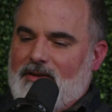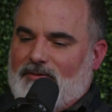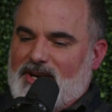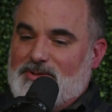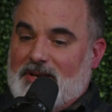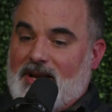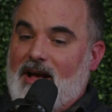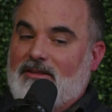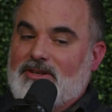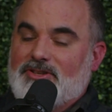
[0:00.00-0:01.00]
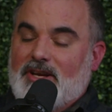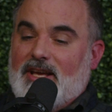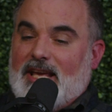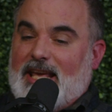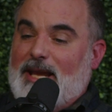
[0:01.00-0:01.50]
freshman in college,
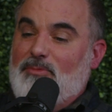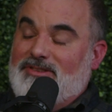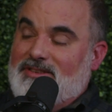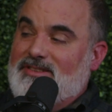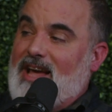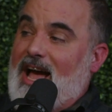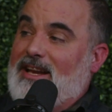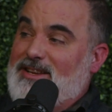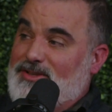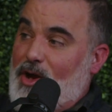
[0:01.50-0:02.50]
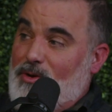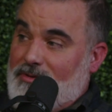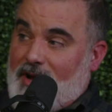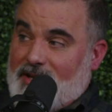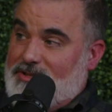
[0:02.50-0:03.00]
he would design his own
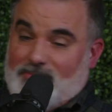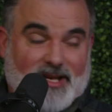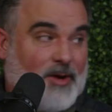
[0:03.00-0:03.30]
costumes.